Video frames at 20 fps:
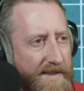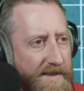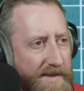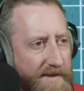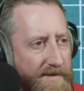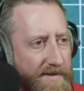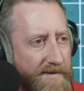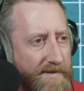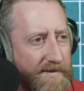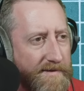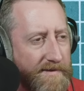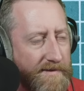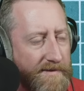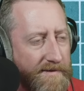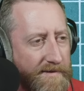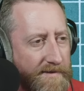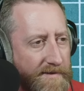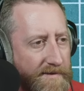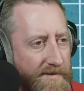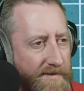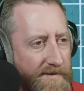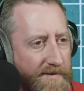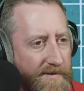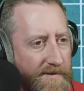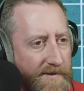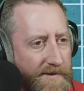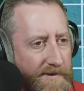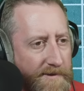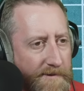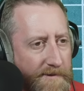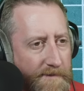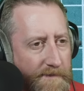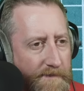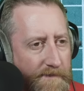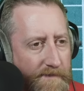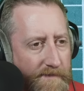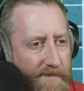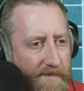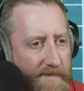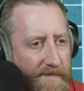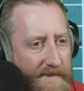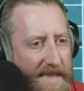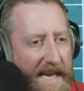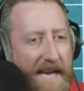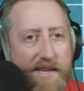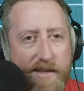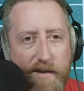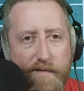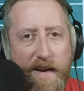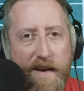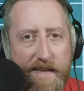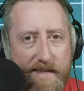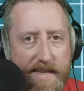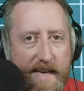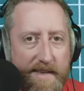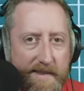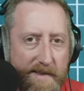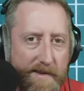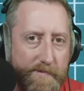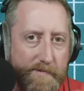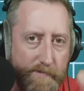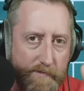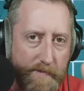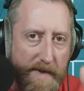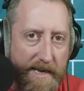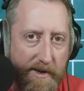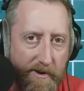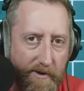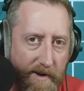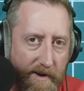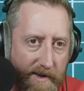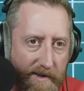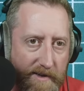Thousand milliamp hours, like that device has a meter on it.